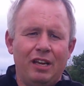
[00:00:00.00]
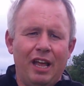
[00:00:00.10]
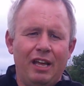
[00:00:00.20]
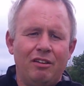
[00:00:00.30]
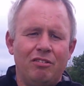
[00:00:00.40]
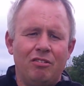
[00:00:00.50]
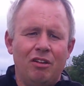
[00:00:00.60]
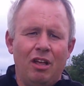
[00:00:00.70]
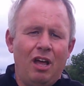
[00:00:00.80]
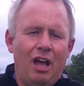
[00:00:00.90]
days.
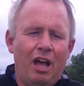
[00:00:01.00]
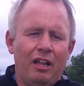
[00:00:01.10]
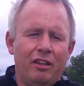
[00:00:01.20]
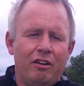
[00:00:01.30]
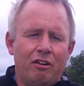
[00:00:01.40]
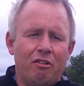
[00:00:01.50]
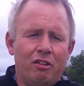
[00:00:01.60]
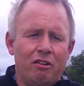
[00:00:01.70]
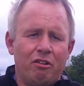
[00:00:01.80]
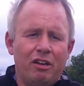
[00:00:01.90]
And they're
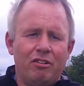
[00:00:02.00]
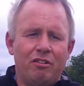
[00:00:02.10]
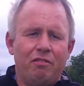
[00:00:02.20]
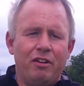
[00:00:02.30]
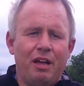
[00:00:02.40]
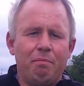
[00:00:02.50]
grazing it for that